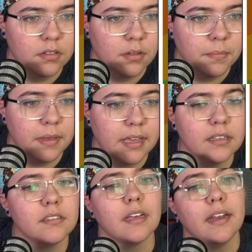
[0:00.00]

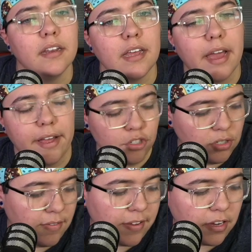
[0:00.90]
Because I need to actually
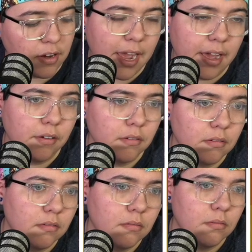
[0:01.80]
figure out
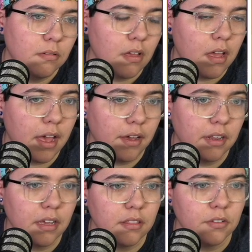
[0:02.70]
how to
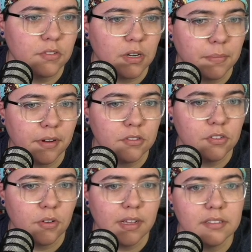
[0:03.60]
get those numbers.
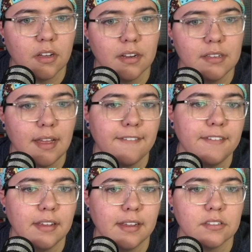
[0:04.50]
So as long as, I feel
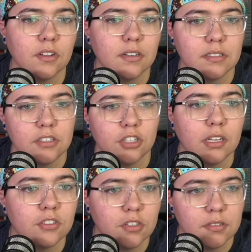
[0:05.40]
like as long as it
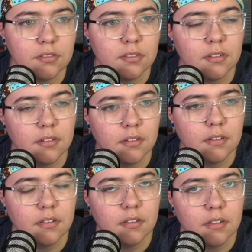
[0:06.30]
changes,
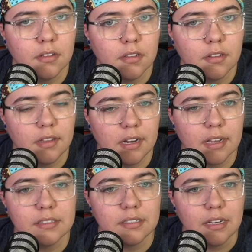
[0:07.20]
then it
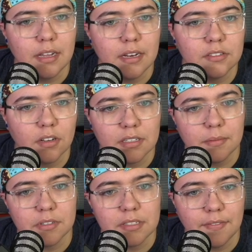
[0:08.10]
can send in. As long as I'm
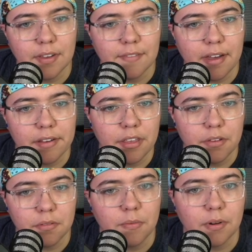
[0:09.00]
receiving a
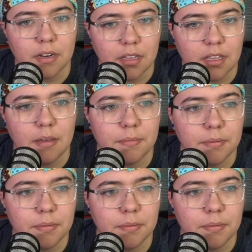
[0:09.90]
value, then we're gonna keep